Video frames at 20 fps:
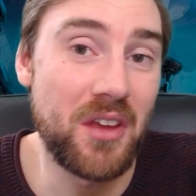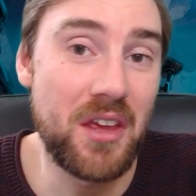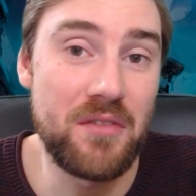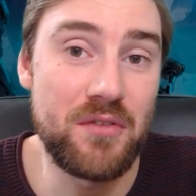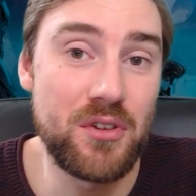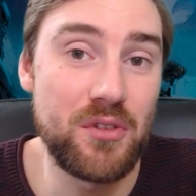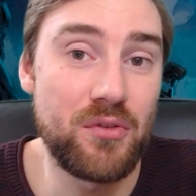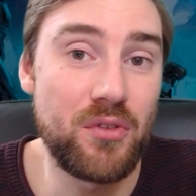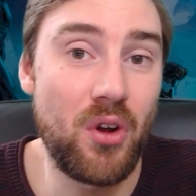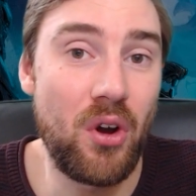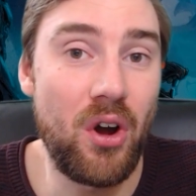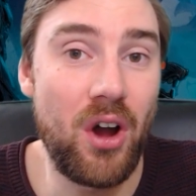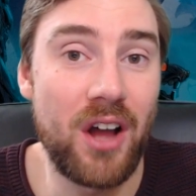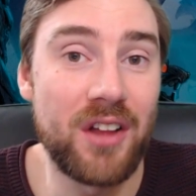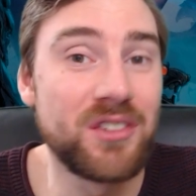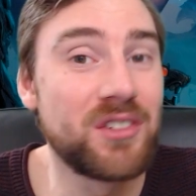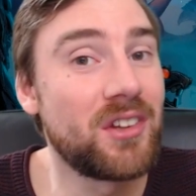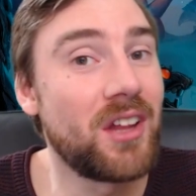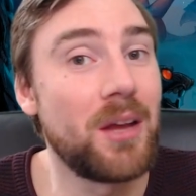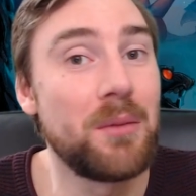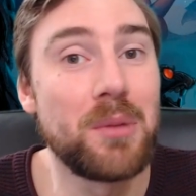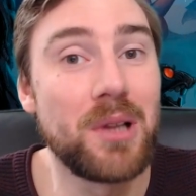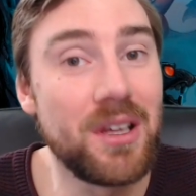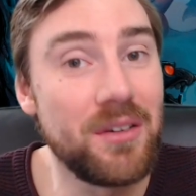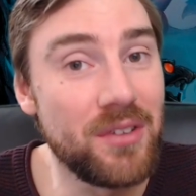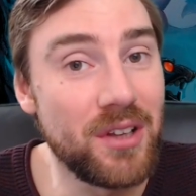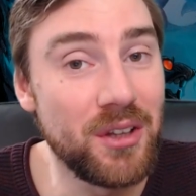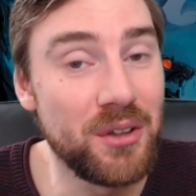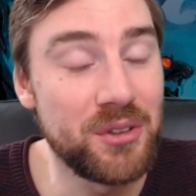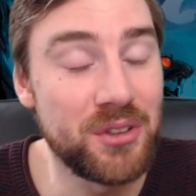If you've got Unstable
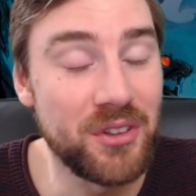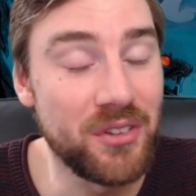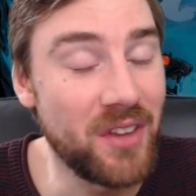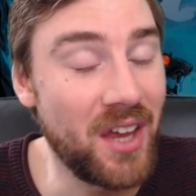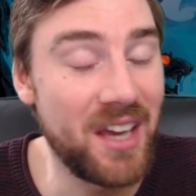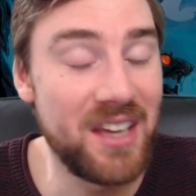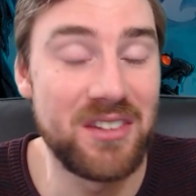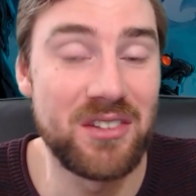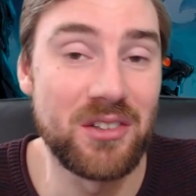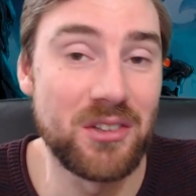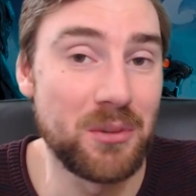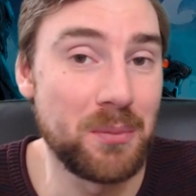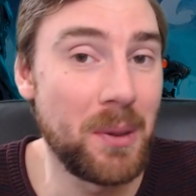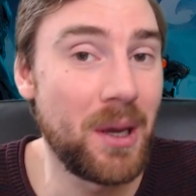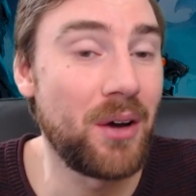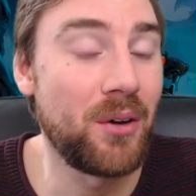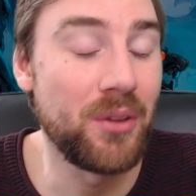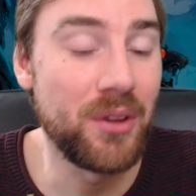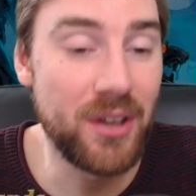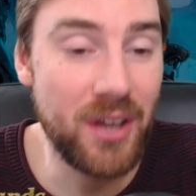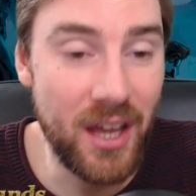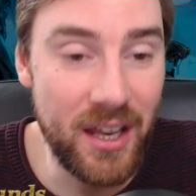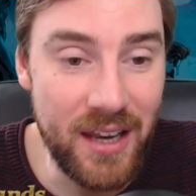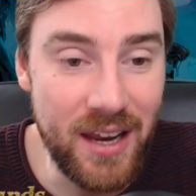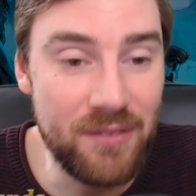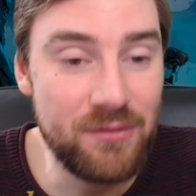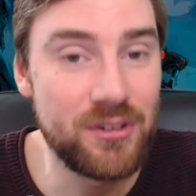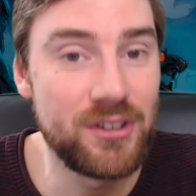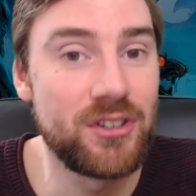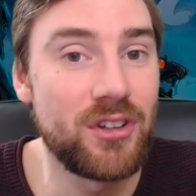Evolution, that is a spell, and
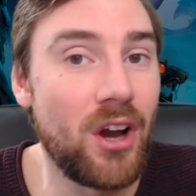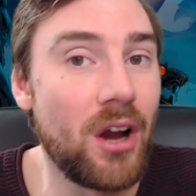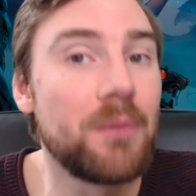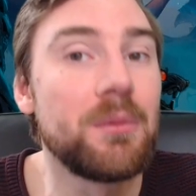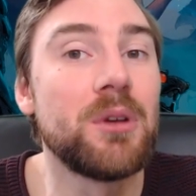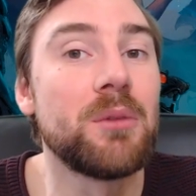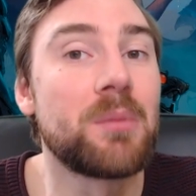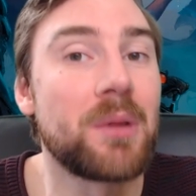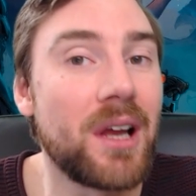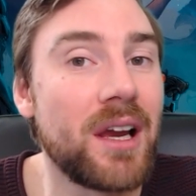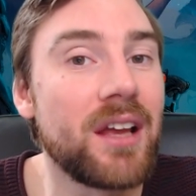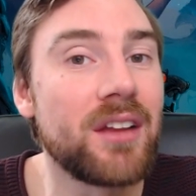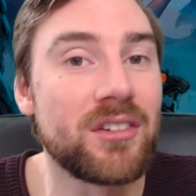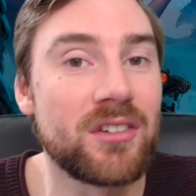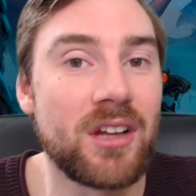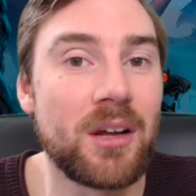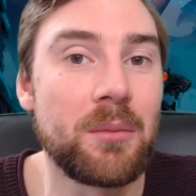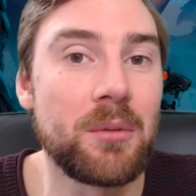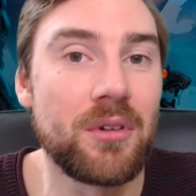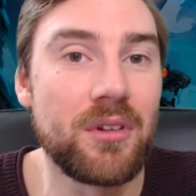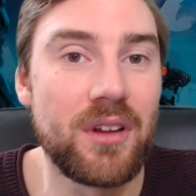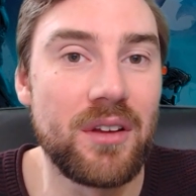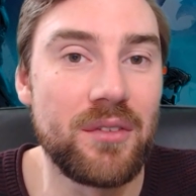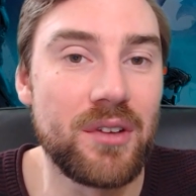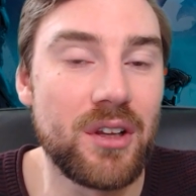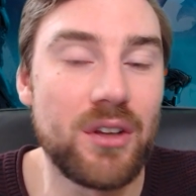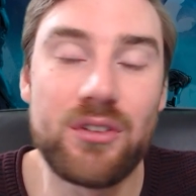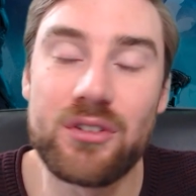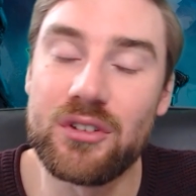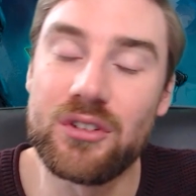every time you play Unstable
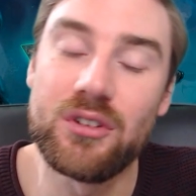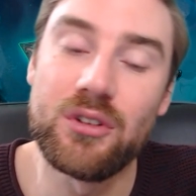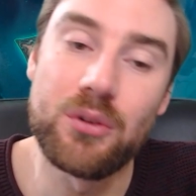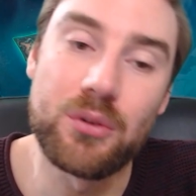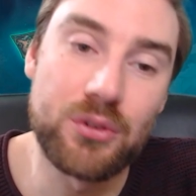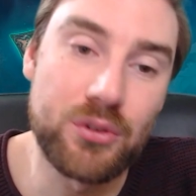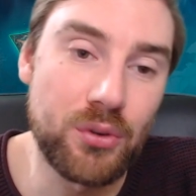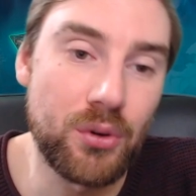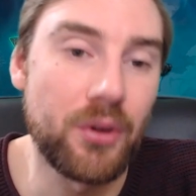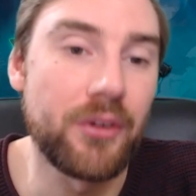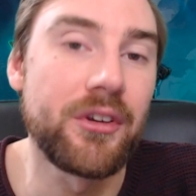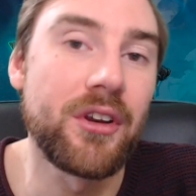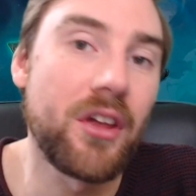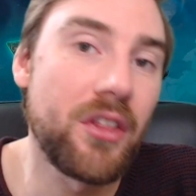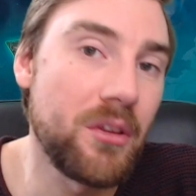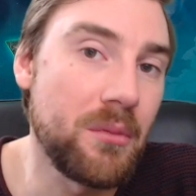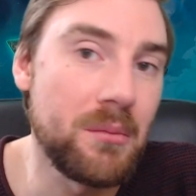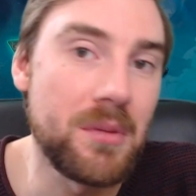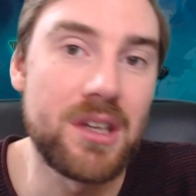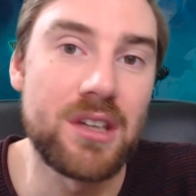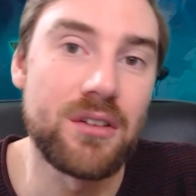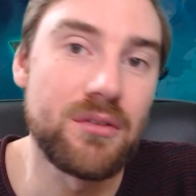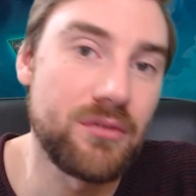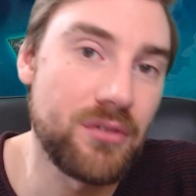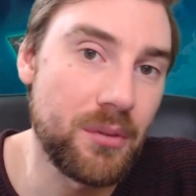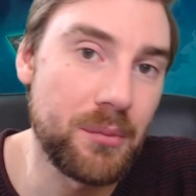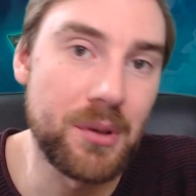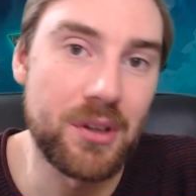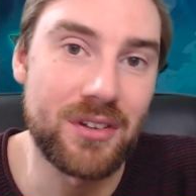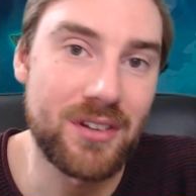Evolution, you'll draw another minion
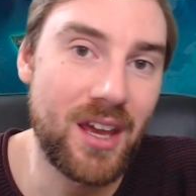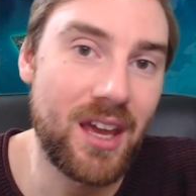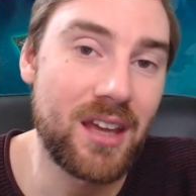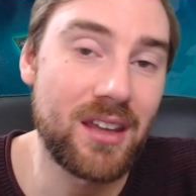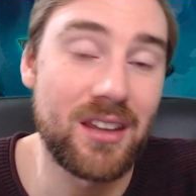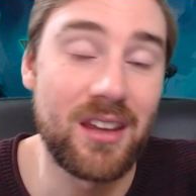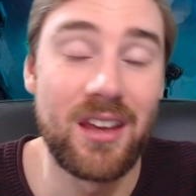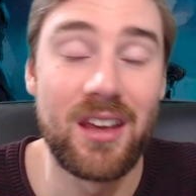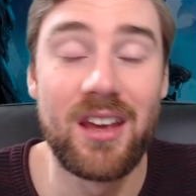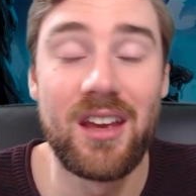from your deck.